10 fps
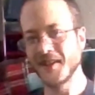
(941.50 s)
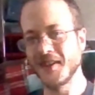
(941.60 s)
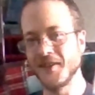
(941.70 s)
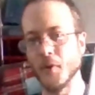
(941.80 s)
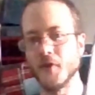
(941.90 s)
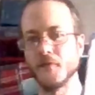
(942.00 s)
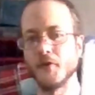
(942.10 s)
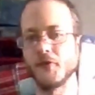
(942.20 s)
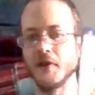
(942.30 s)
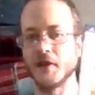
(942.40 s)
One of the
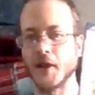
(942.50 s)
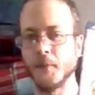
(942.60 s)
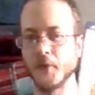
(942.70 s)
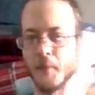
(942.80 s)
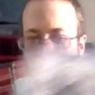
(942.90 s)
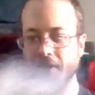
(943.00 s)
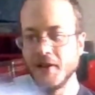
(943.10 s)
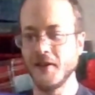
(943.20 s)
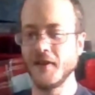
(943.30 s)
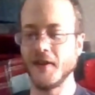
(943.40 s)
first Vita games I bought.
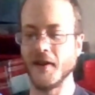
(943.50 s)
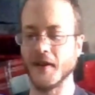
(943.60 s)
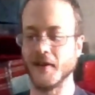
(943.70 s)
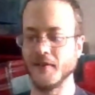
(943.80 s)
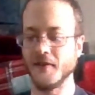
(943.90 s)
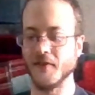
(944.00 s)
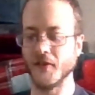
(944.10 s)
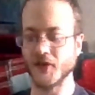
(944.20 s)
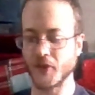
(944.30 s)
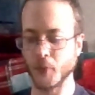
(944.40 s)
And this
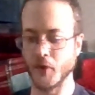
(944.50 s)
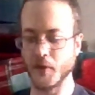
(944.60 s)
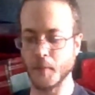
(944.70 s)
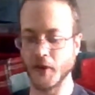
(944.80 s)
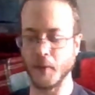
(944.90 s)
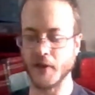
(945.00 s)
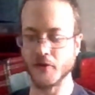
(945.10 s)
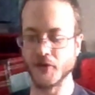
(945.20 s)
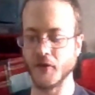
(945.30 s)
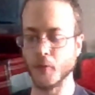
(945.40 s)
has one of the best
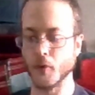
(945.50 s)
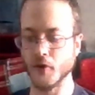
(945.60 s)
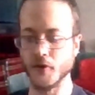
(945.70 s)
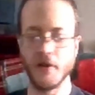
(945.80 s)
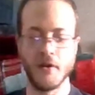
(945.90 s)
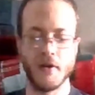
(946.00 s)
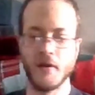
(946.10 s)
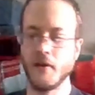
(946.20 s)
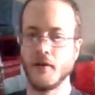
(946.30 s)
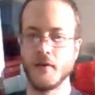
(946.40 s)
manuals in the world.
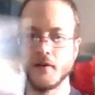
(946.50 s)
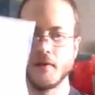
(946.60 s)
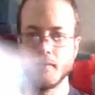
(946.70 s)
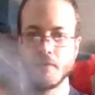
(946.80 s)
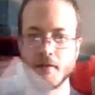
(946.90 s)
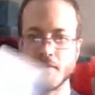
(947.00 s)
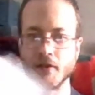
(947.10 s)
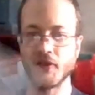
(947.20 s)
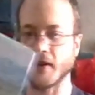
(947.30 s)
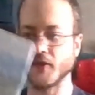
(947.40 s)
This
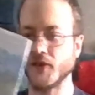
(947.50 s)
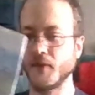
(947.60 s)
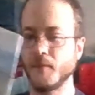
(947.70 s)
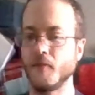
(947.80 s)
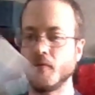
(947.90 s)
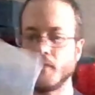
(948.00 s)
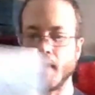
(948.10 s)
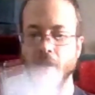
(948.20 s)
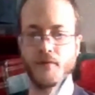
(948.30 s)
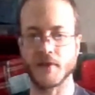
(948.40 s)
thing is
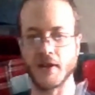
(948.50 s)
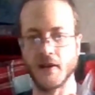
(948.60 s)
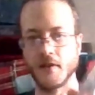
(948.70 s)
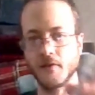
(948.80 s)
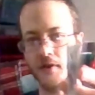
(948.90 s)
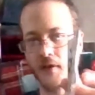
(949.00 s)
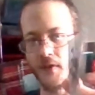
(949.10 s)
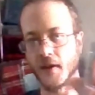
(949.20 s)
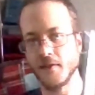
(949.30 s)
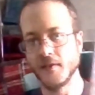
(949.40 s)
hefty. Look at
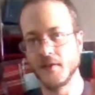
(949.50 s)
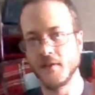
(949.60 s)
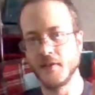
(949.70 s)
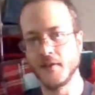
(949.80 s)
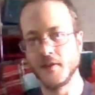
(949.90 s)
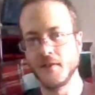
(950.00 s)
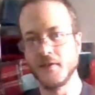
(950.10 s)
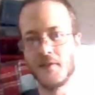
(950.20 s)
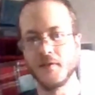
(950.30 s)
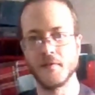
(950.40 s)
that.
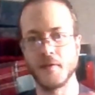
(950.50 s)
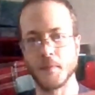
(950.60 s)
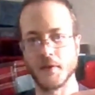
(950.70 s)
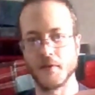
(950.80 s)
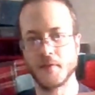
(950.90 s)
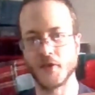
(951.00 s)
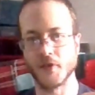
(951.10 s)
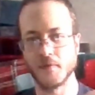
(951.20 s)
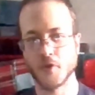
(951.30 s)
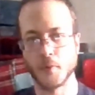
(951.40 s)
I mean, it
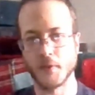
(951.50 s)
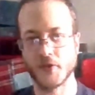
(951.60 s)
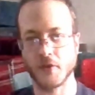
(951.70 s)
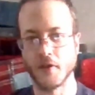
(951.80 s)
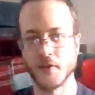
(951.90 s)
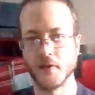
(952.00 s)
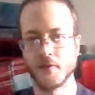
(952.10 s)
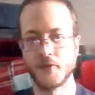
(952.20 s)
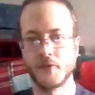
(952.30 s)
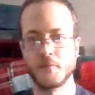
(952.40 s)
doesn't show up as good on
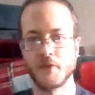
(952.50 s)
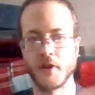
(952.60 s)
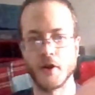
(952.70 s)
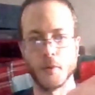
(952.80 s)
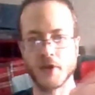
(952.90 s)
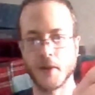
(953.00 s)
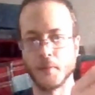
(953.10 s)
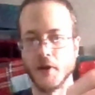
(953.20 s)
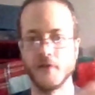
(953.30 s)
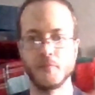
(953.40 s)
this terrible camera I
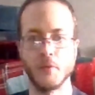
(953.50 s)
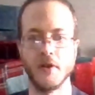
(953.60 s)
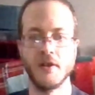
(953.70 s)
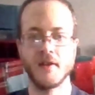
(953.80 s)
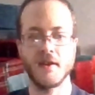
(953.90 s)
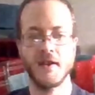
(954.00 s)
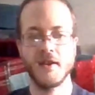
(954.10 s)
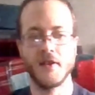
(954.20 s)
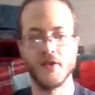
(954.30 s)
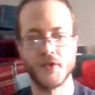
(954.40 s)
have, but it
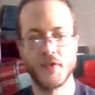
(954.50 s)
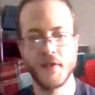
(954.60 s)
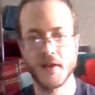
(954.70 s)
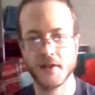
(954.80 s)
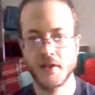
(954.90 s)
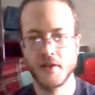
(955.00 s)
is thick.